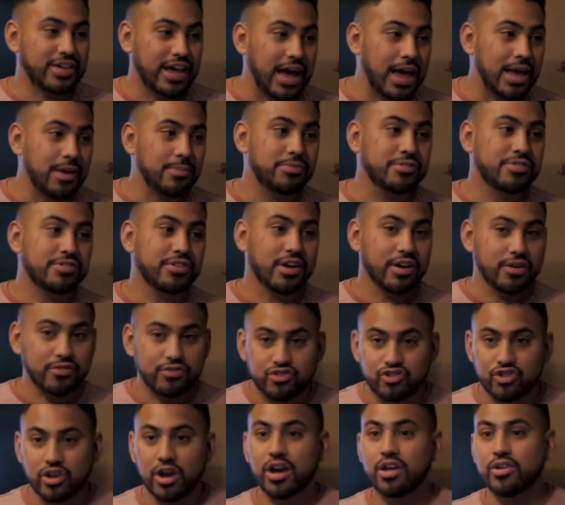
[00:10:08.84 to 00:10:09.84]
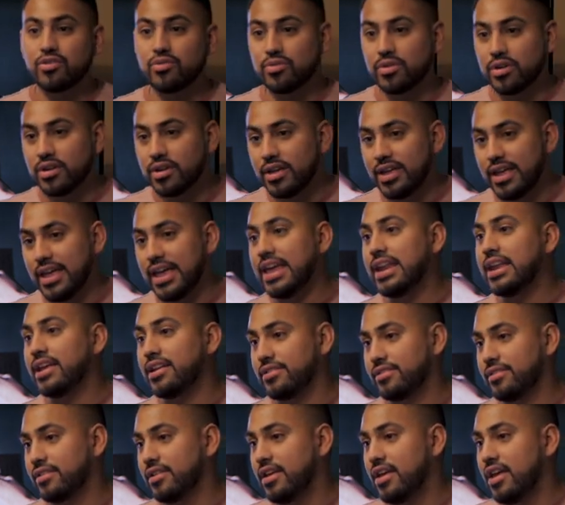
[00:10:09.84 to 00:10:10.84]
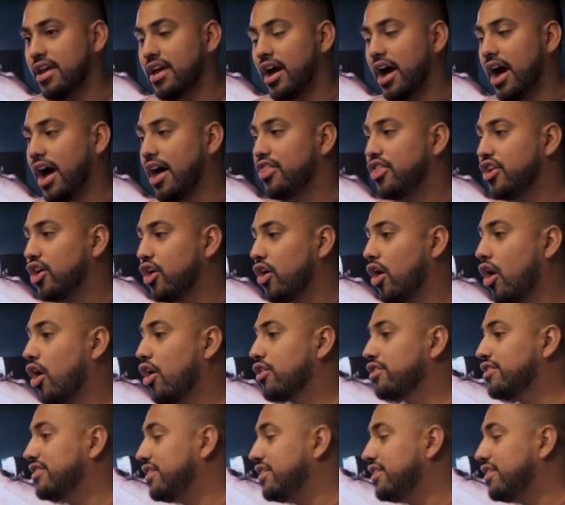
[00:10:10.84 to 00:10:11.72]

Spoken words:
types of genre in it. There are